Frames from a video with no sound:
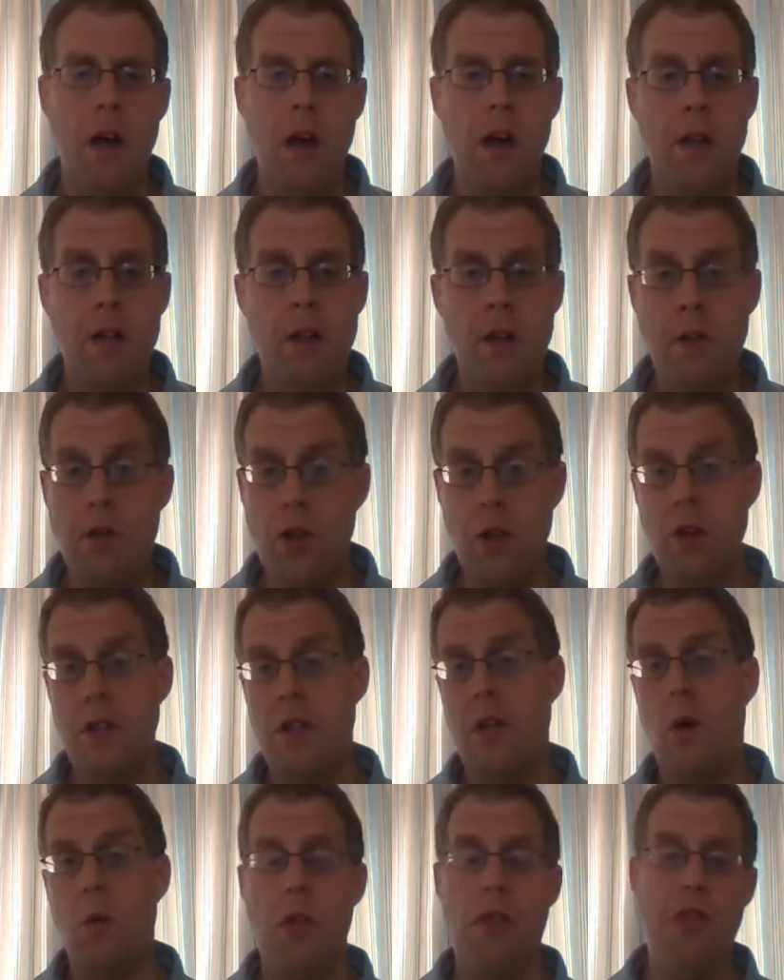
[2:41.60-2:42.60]
So John
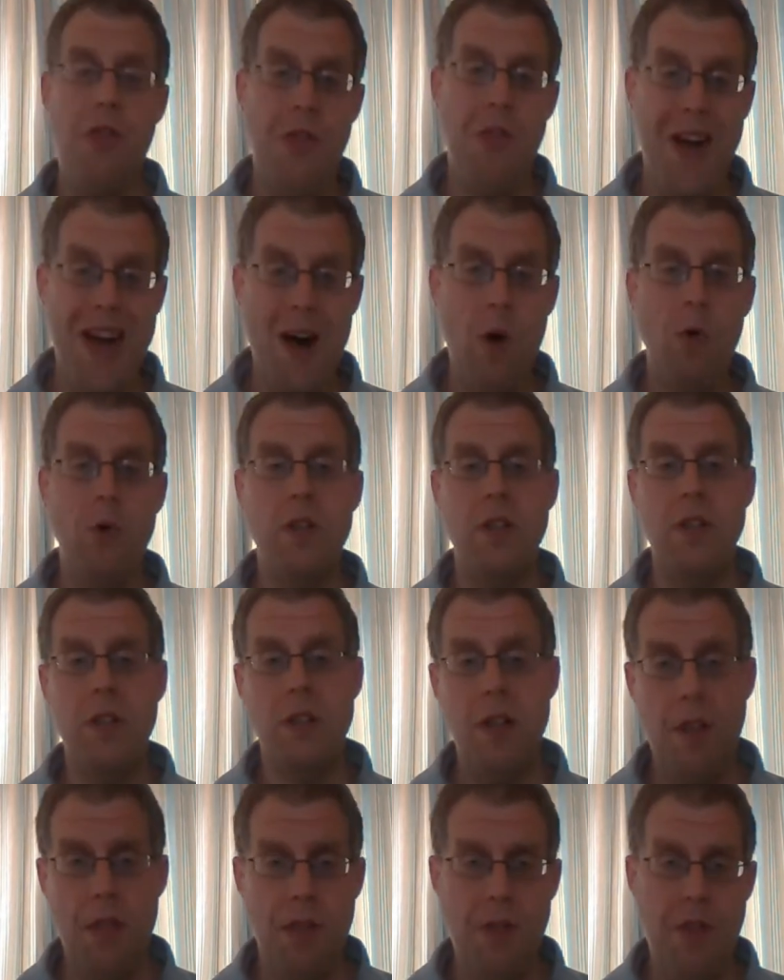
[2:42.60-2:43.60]
told thousands
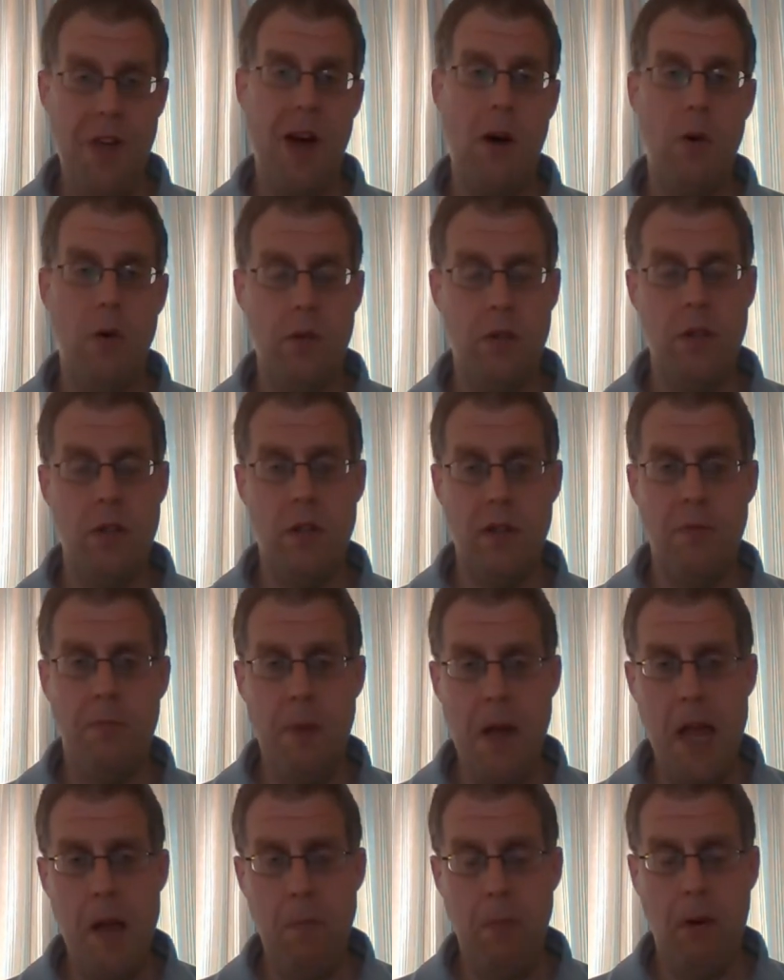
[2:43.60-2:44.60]
and thousands of
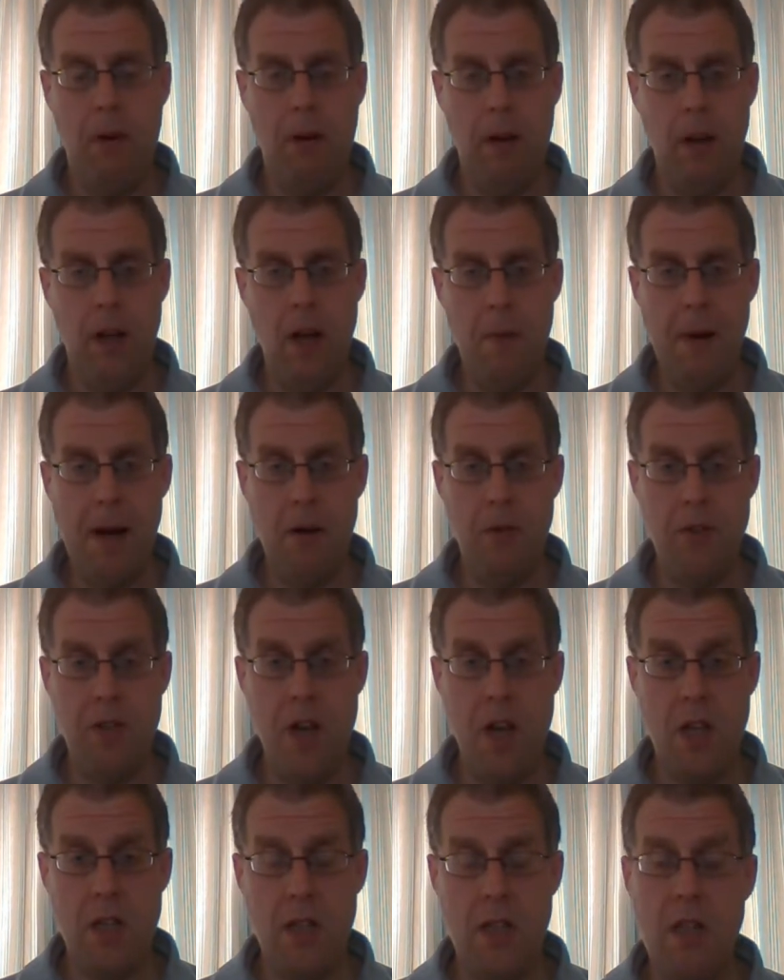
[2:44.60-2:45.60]
people about
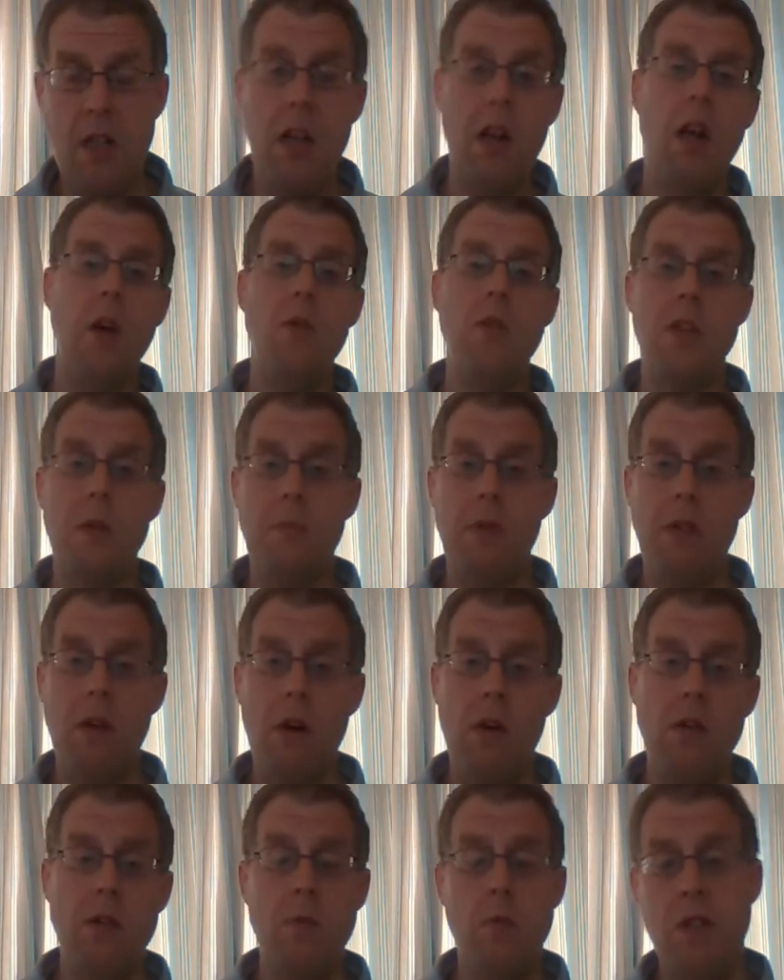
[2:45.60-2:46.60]
Jesus. And you know, some of
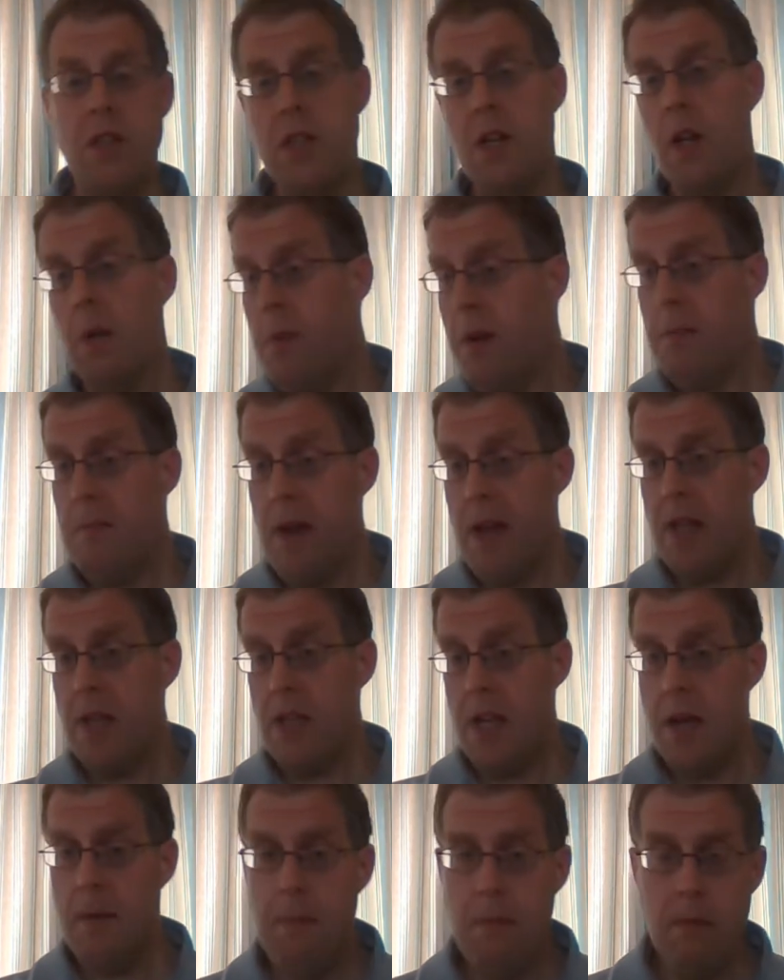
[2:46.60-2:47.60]
those were still a bit mean
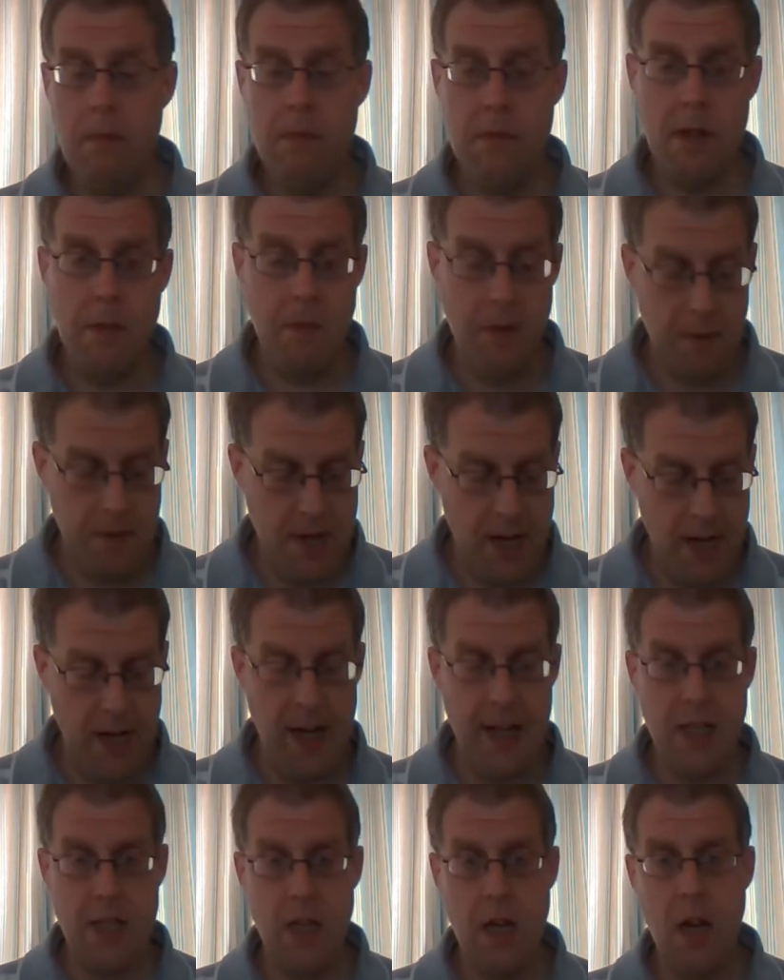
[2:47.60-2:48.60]
to him. Some of them didn't
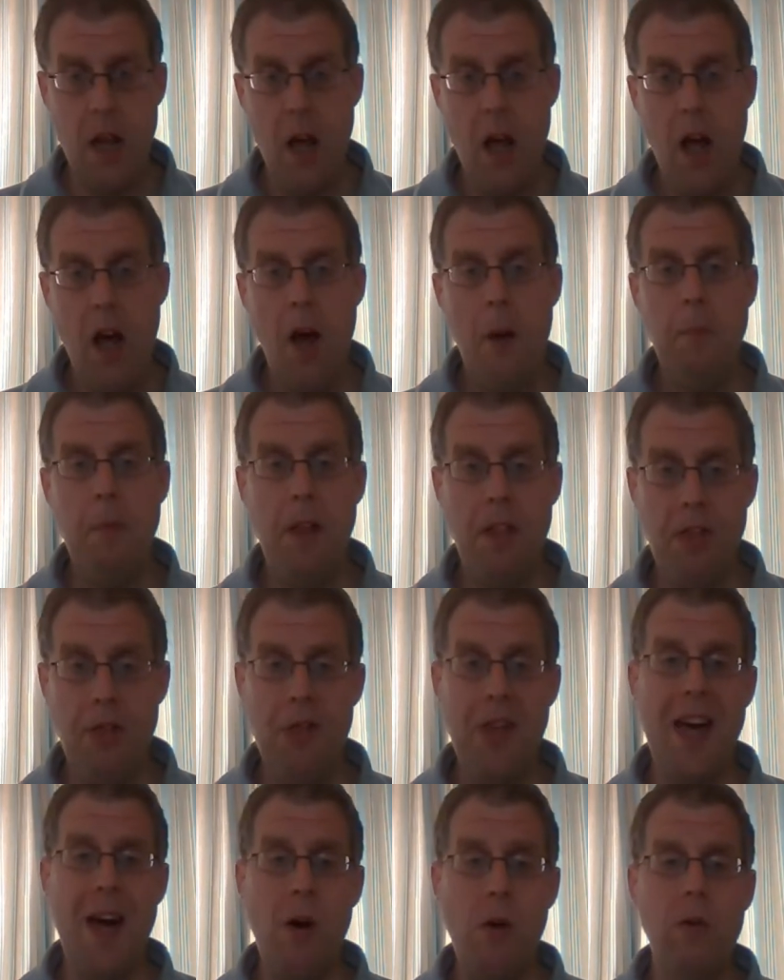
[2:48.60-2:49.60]
listen. But
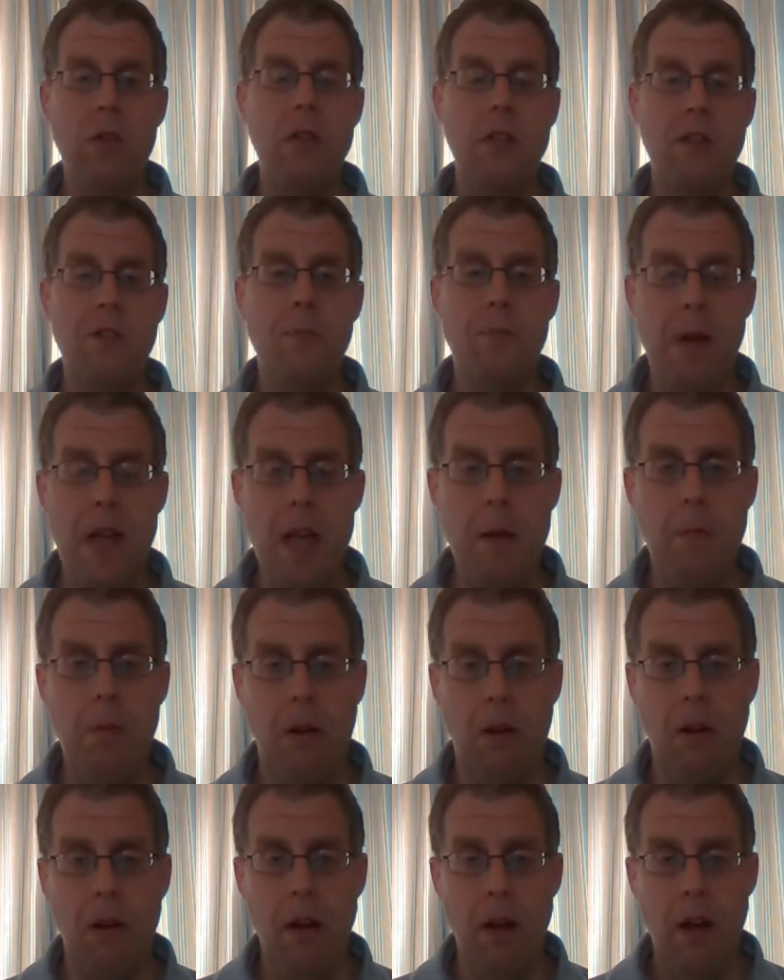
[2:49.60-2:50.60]
thousands of
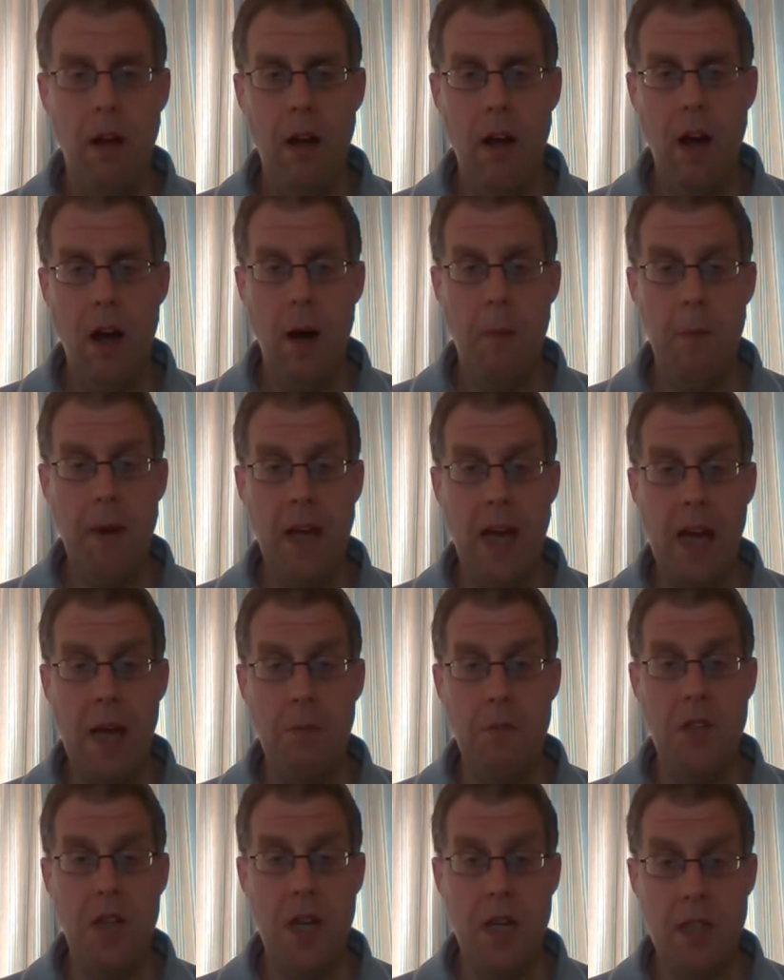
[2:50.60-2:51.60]
people became
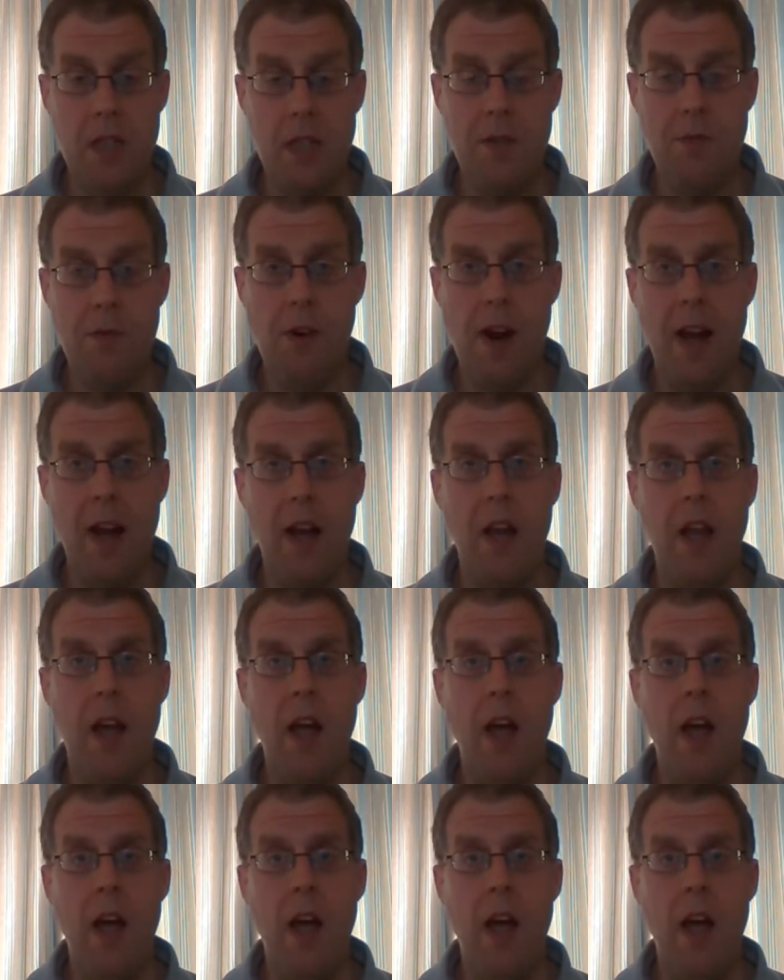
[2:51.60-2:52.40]
Jesus' friend.